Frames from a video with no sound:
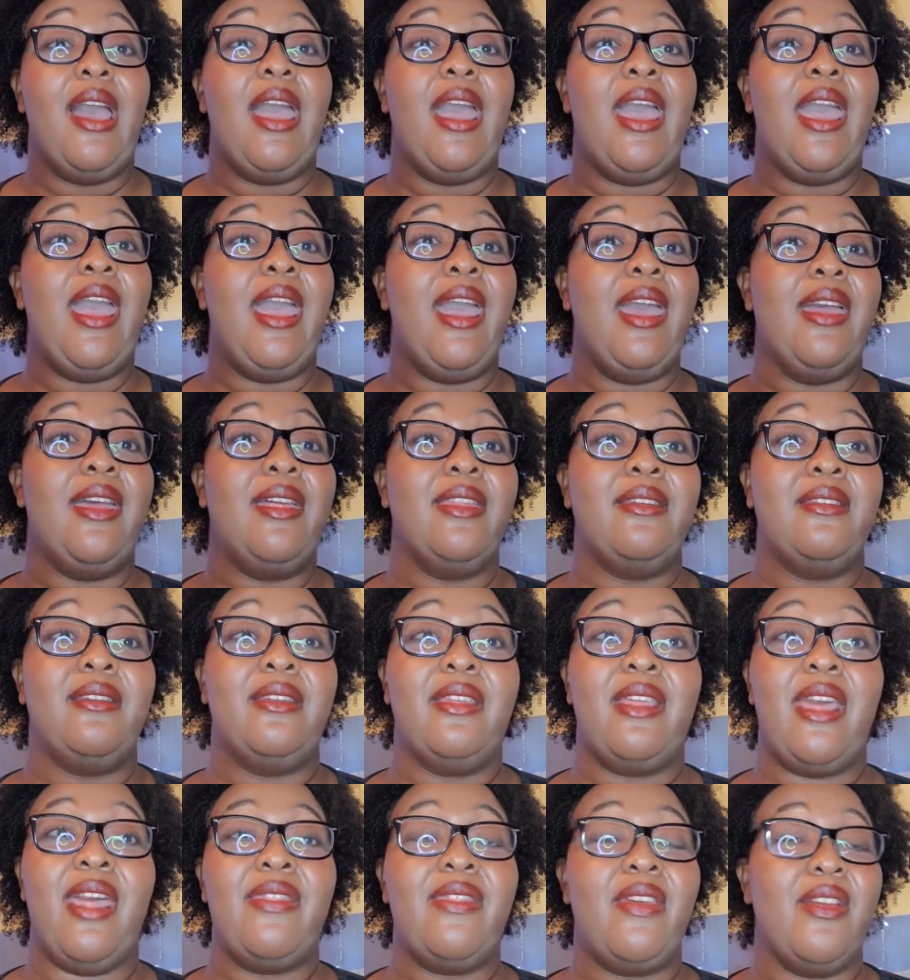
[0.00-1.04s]
And
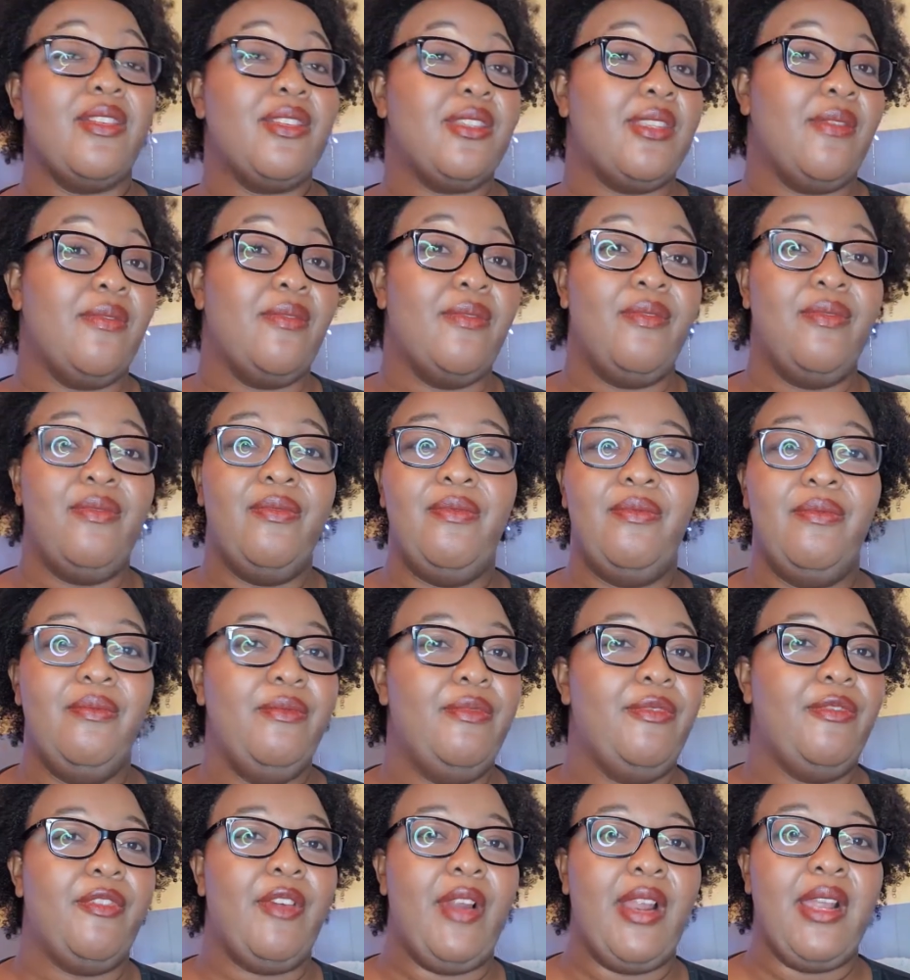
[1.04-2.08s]
there's some
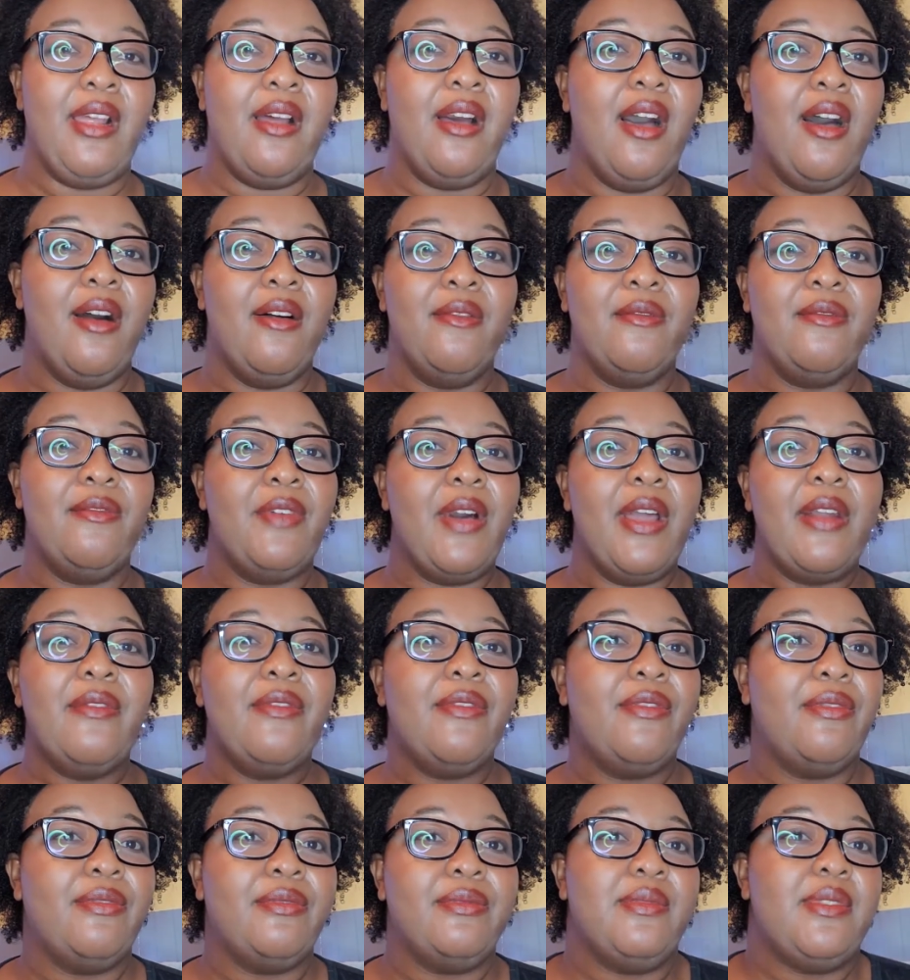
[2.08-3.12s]
fun
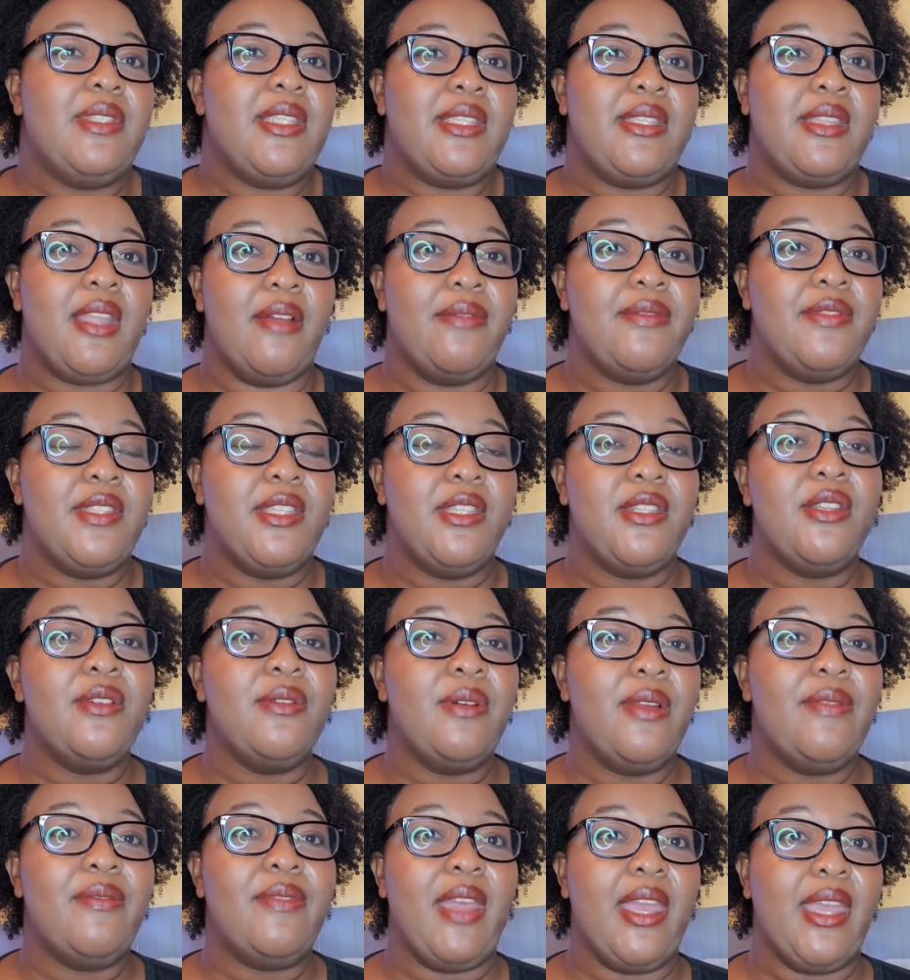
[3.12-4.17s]
stuff to do
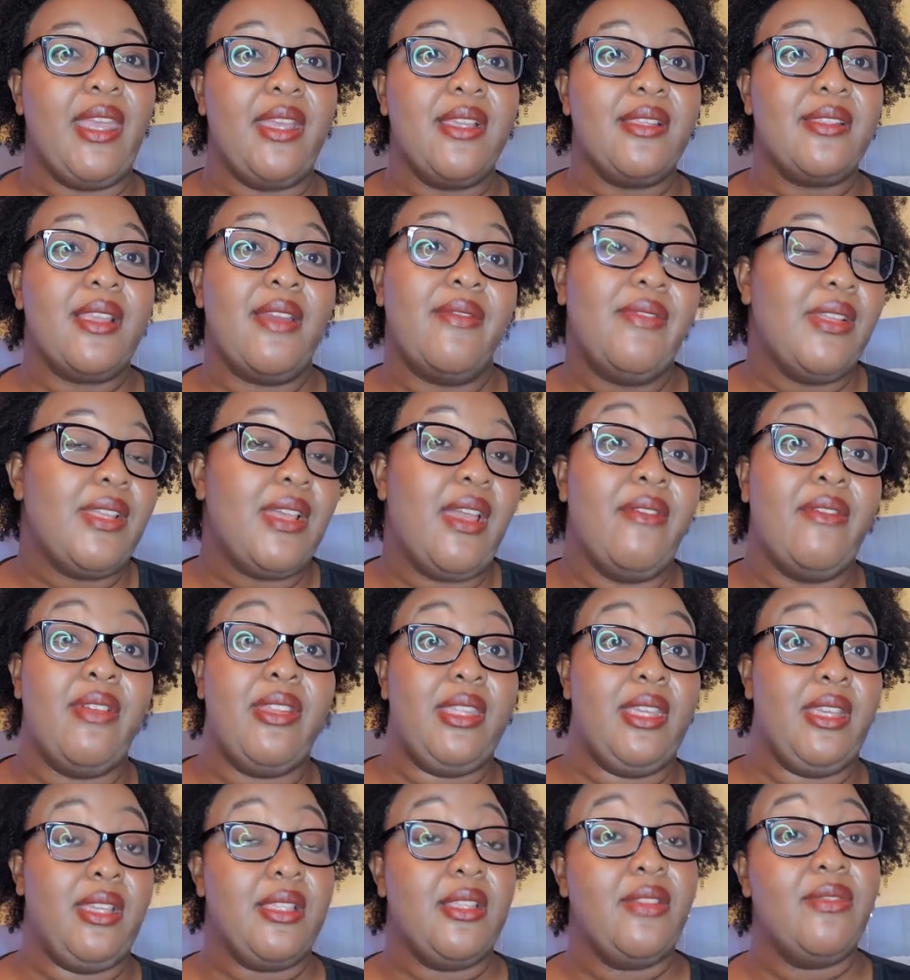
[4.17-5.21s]
in Vegas.
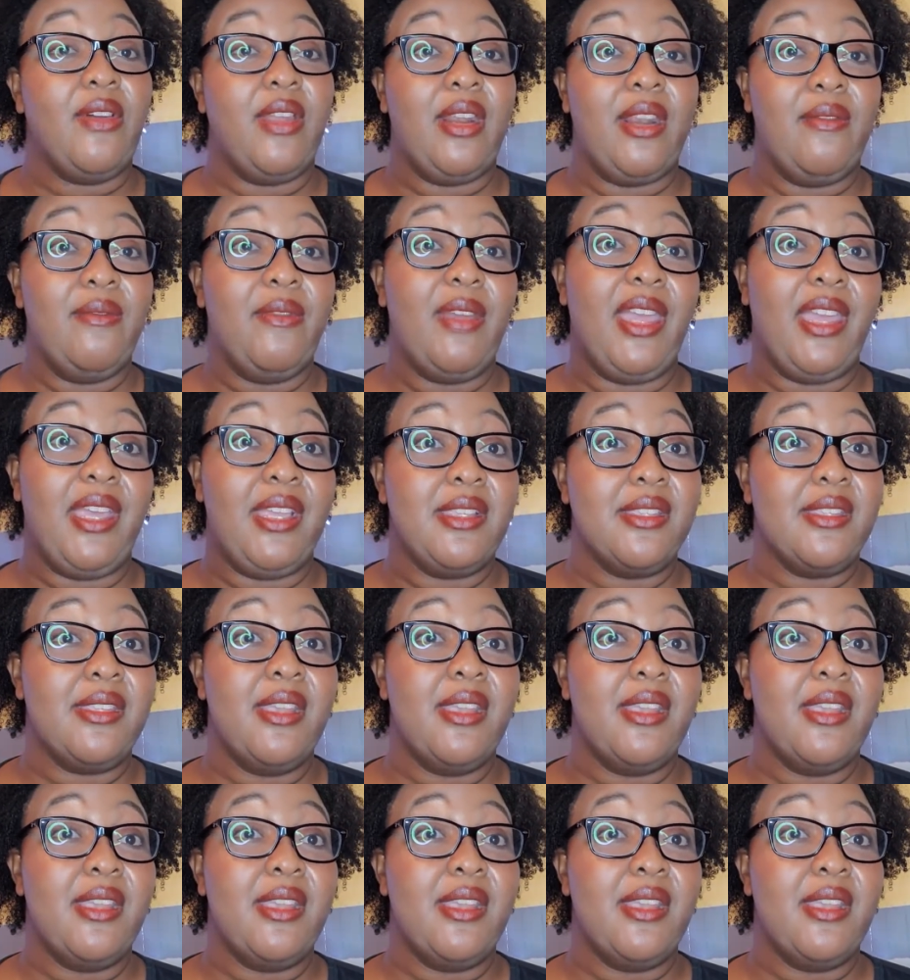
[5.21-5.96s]
Everything is fun in Vegas.